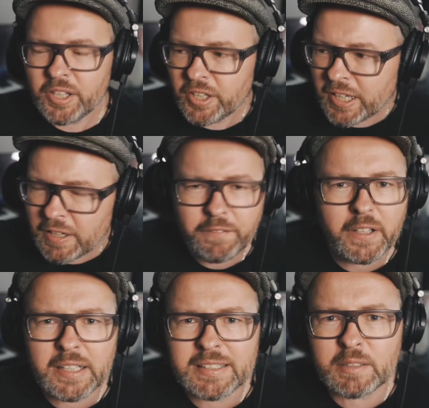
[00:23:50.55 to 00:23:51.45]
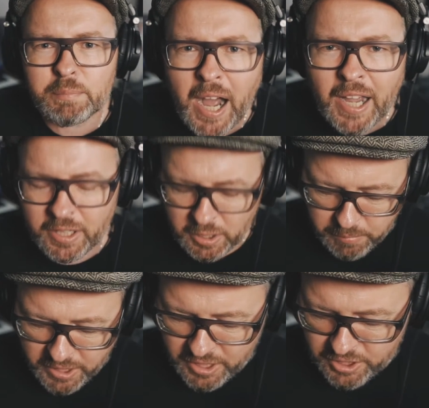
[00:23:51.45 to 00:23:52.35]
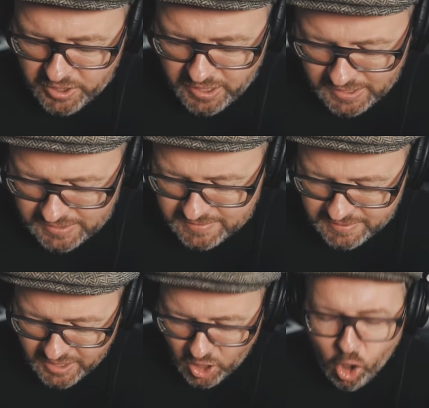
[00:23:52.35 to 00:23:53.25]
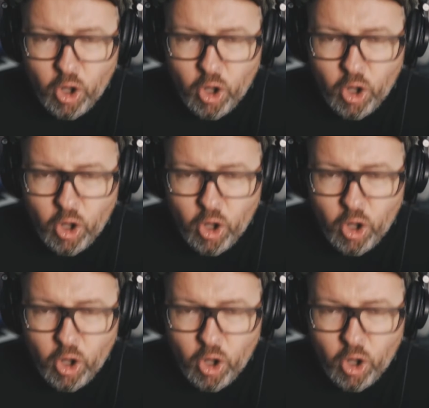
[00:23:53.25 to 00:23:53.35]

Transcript: You're going to feel inspired because you're going to see